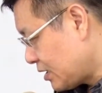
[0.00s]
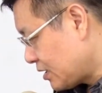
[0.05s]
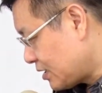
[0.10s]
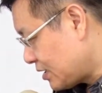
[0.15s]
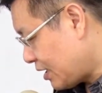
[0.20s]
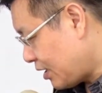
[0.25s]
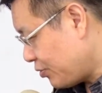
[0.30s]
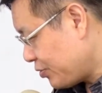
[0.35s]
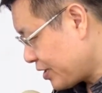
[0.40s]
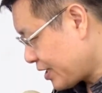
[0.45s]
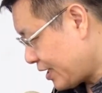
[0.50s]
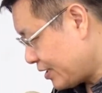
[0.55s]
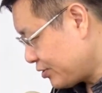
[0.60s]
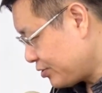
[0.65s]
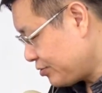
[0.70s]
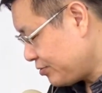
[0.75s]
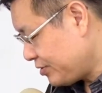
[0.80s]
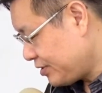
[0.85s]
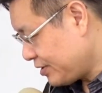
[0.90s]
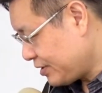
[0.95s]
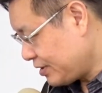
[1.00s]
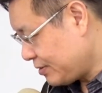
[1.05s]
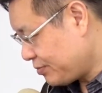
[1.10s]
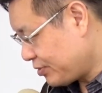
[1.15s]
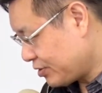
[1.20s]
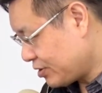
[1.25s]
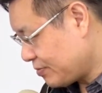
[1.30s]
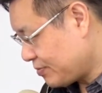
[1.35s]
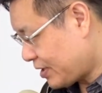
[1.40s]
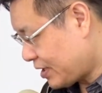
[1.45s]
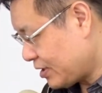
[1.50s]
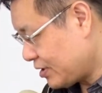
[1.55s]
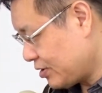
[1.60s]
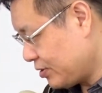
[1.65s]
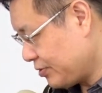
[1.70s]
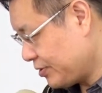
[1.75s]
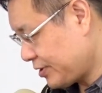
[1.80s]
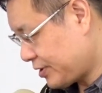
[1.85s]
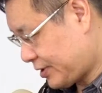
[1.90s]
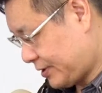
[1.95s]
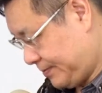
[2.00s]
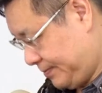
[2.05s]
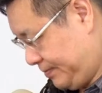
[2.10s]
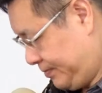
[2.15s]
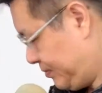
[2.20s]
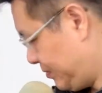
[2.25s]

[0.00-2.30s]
Now we come to the important part, noise.